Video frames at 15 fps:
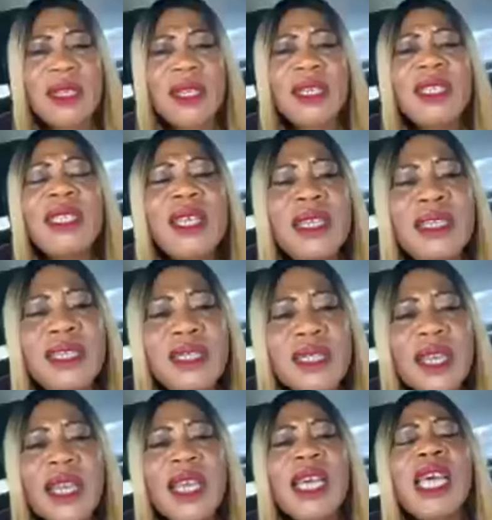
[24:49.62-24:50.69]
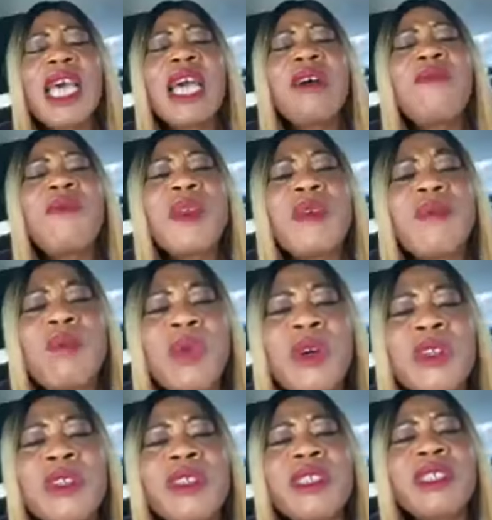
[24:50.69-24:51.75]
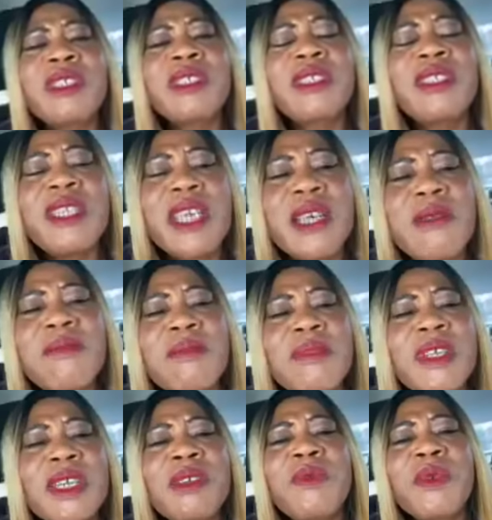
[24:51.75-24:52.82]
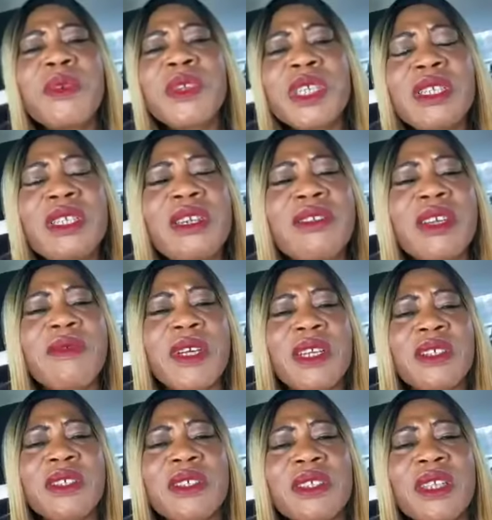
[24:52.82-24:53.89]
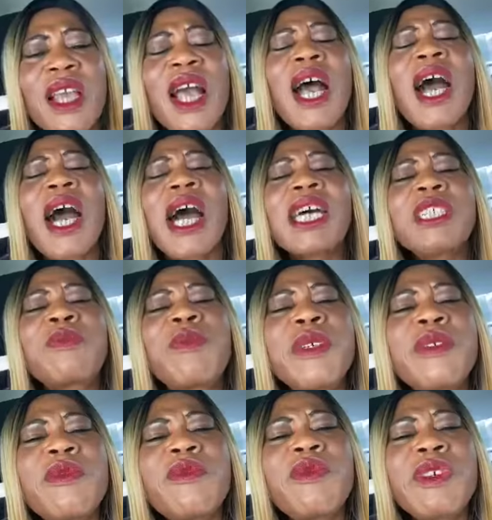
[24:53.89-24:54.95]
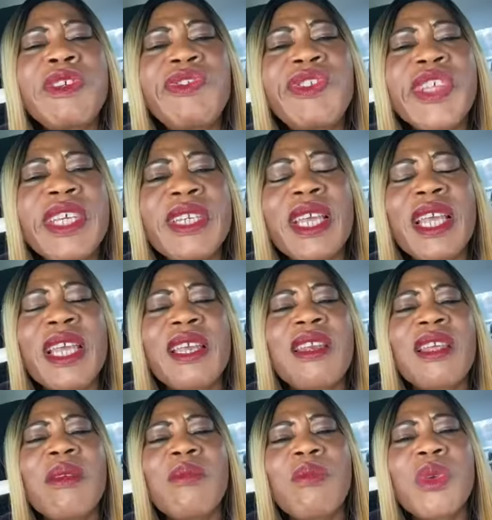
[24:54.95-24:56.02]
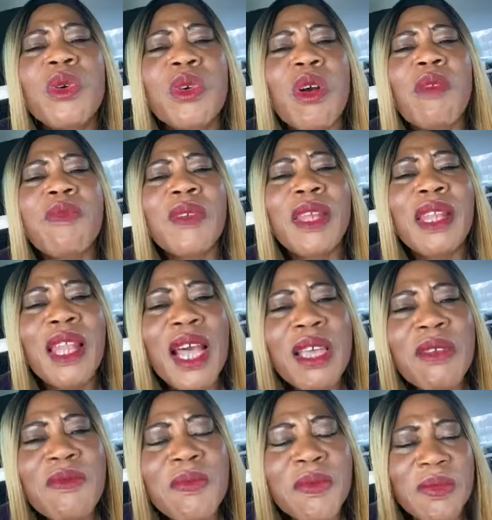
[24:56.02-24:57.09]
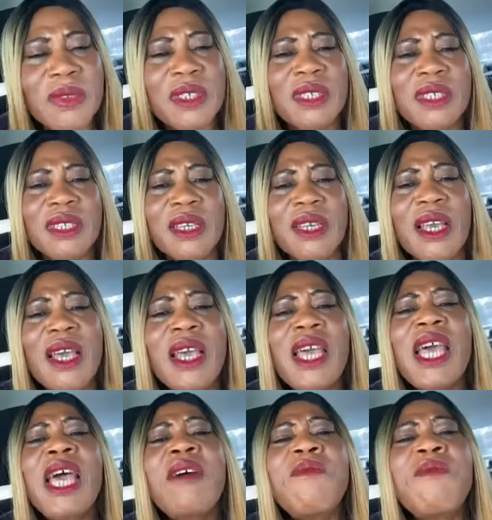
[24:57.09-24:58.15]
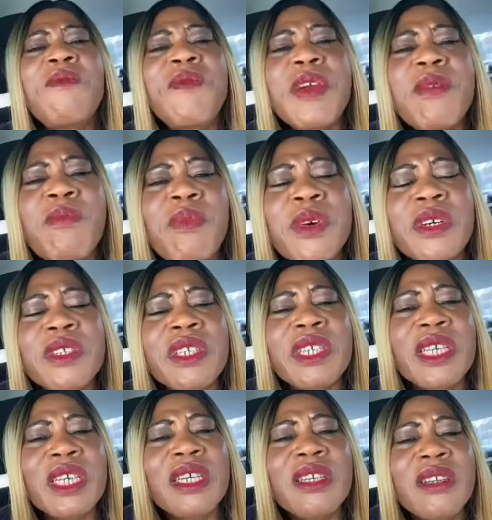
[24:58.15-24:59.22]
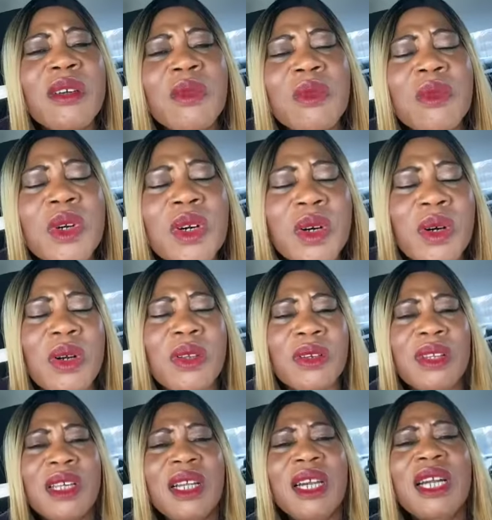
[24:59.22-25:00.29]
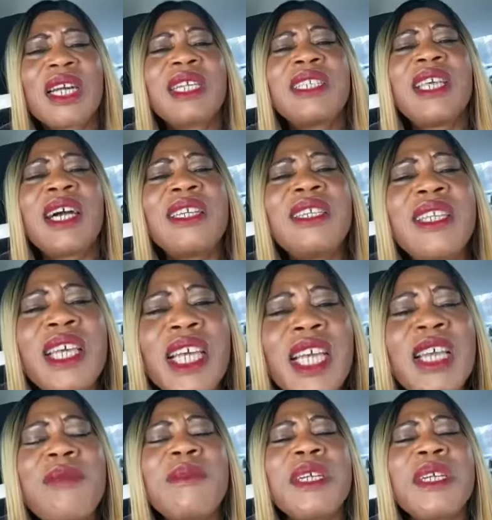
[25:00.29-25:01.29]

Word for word: Yes, Everybody's name, if you read the Revelation, has been written in the book of life. Everybody in the world, their name